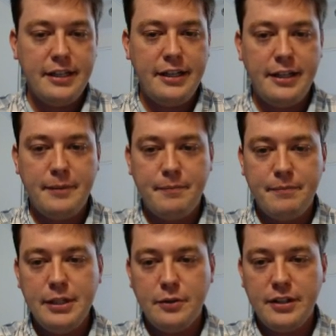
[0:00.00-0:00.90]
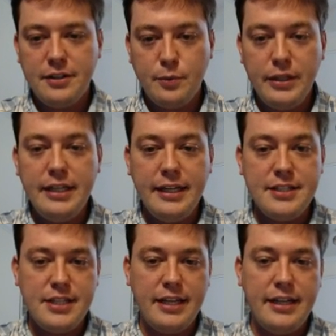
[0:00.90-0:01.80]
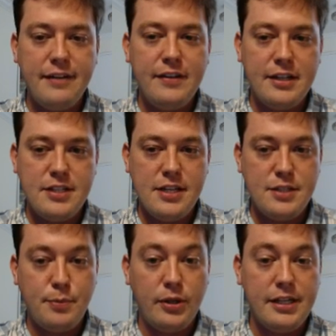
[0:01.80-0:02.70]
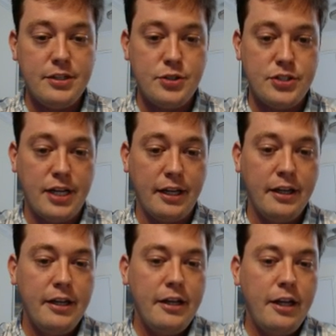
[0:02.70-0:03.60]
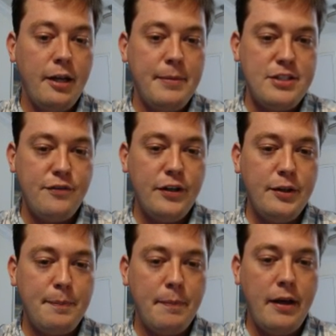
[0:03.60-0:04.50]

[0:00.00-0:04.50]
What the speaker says: the Queen D8 Scandinavian is pretty interesting. It's a very,